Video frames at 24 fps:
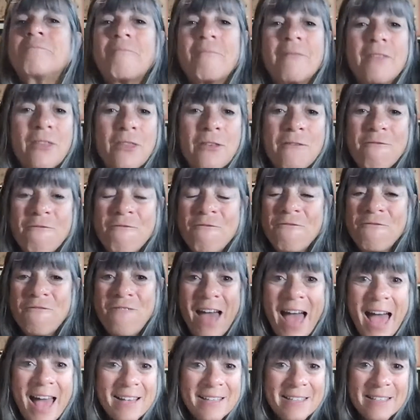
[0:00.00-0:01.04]
the
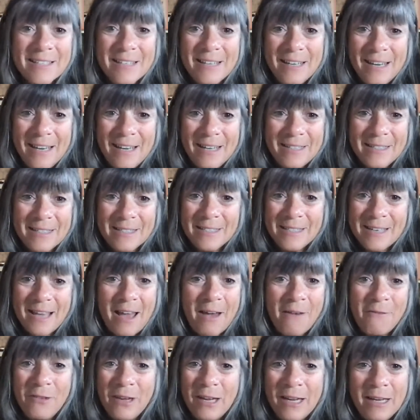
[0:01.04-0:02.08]
vastness
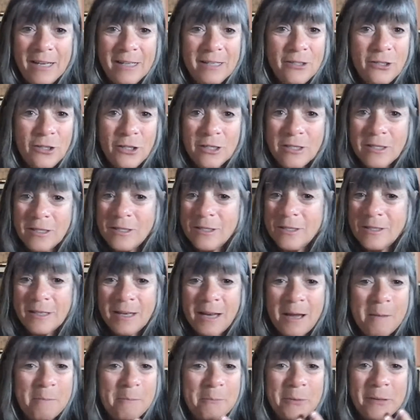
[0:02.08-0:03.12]
of it just
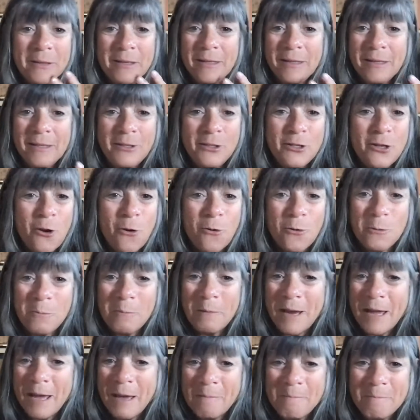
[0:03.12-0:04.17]
completely choked
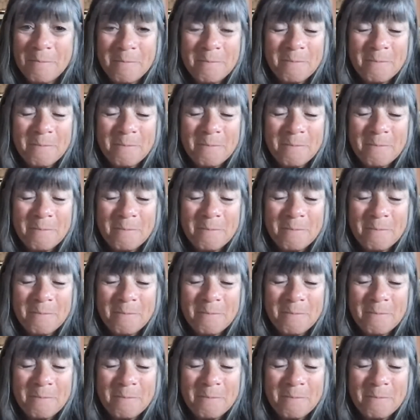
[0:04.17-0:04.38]
me up.